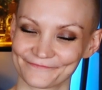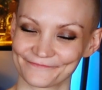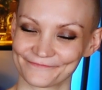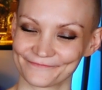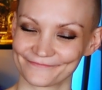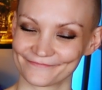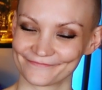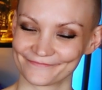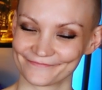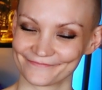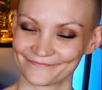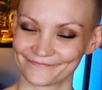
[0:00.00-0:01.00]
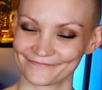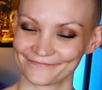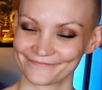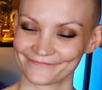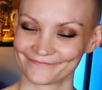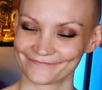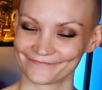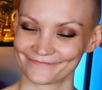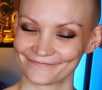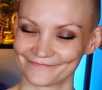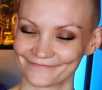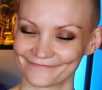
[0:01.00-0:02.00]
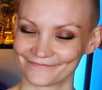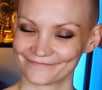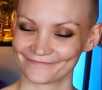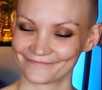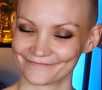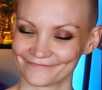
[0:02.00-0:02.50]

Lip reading: This person isn't speaking.